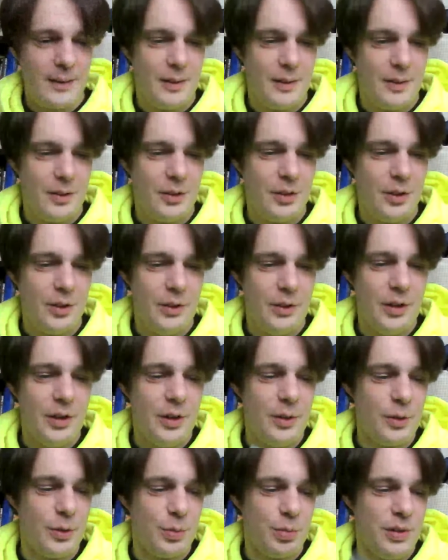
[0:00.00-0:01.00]
It's not
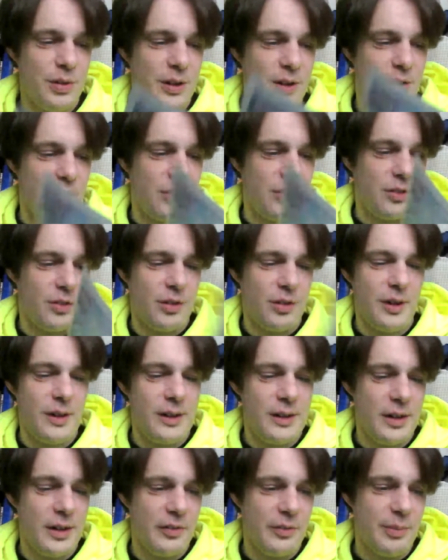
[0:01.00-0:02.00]
newsprint. It's
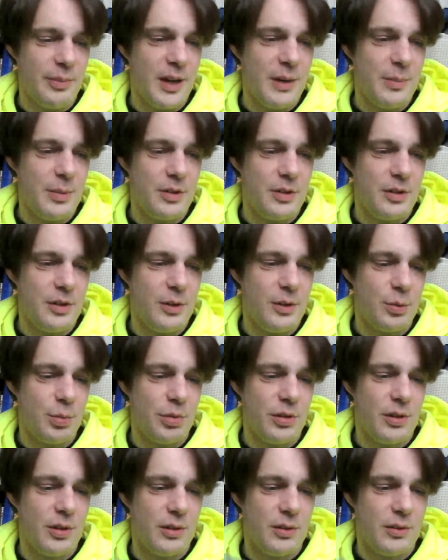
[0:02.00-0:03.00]
slightly different papers than
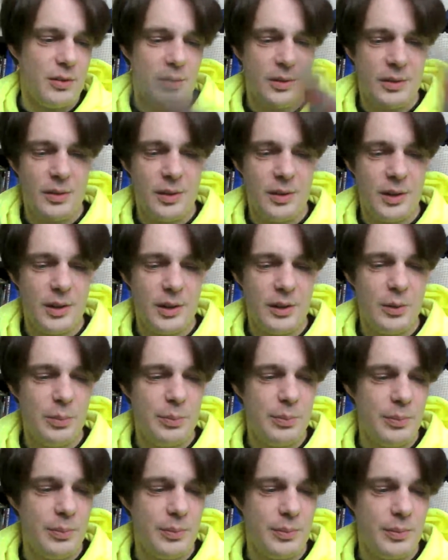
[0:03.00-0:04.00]
newsprint. Like a little,
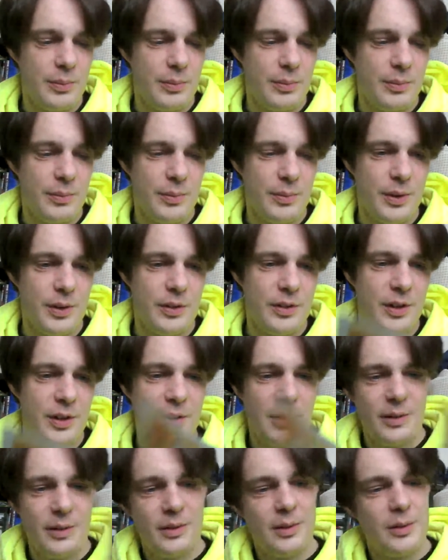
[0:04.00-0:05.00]
I don't
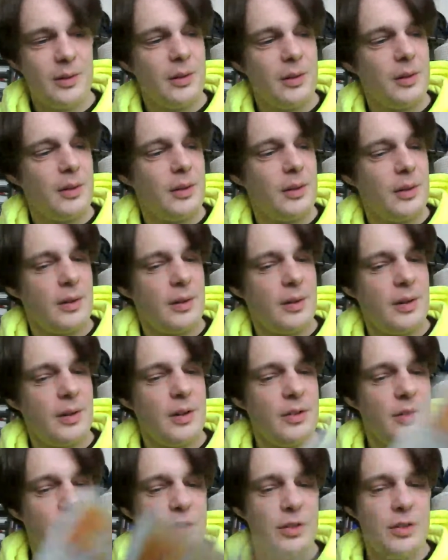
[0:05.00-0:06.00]
know.
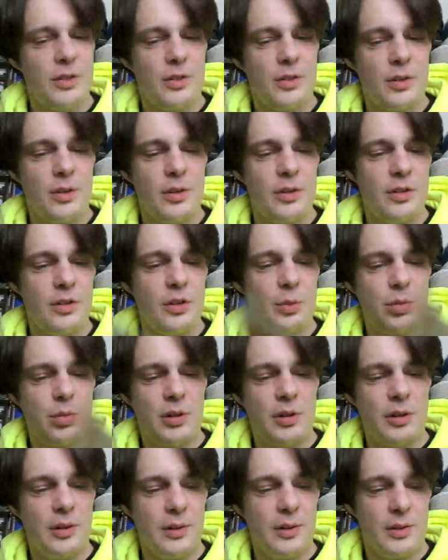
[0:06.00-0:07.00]
Is this as good as
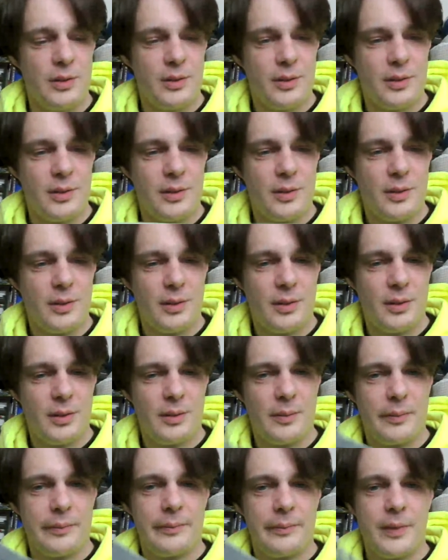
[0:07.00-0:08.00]
newsprint?
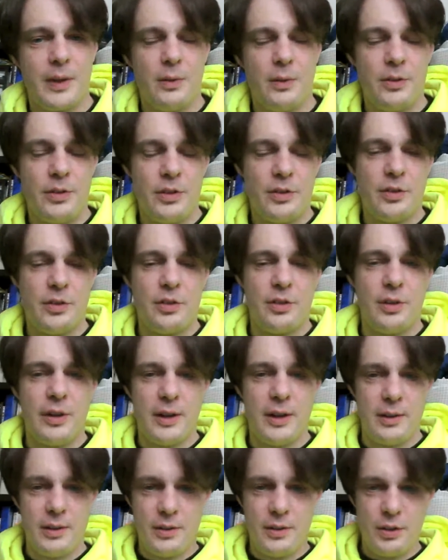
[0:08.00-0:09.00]
Or is this just
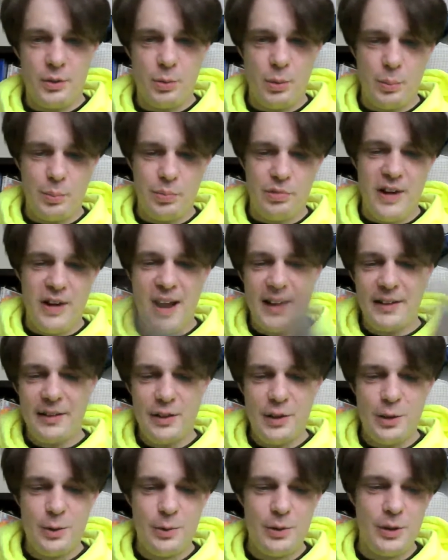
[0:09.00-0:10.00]
like, is this what
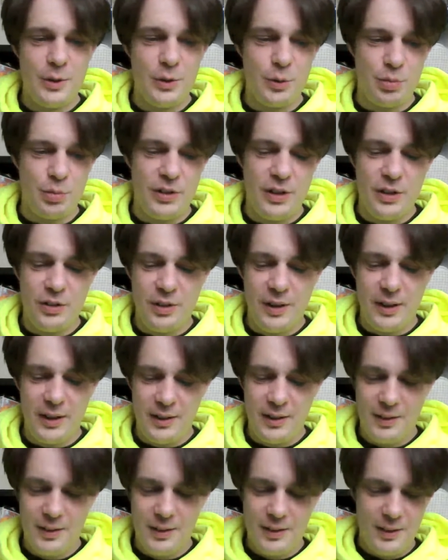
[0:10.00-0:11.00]
brand new newsprint is like?
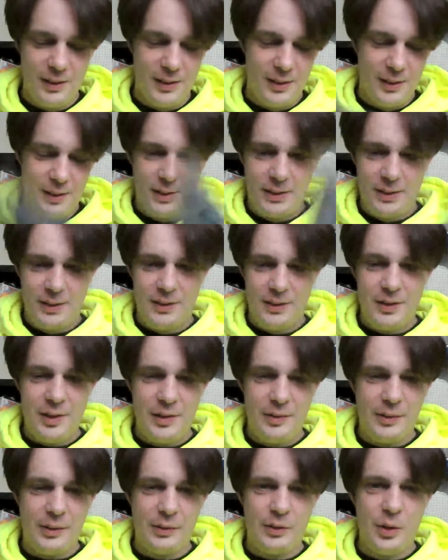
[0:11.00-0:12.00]
I
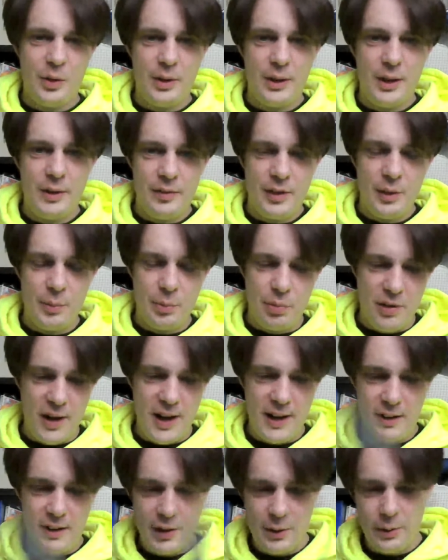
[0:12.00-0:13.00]
don't think I've got anything
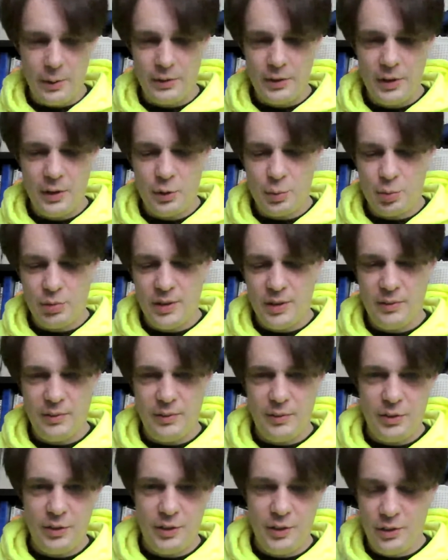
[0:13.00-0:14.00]
brand new on newsprint
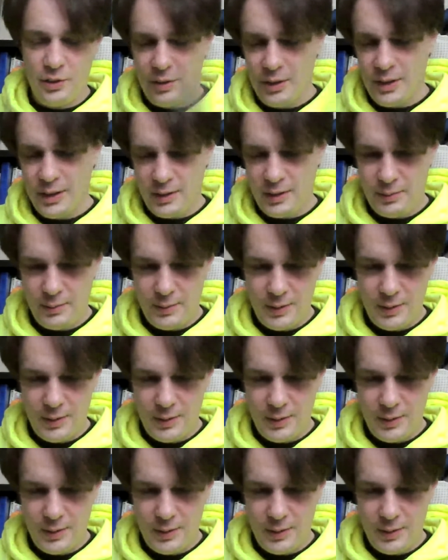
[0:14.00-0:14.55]
since like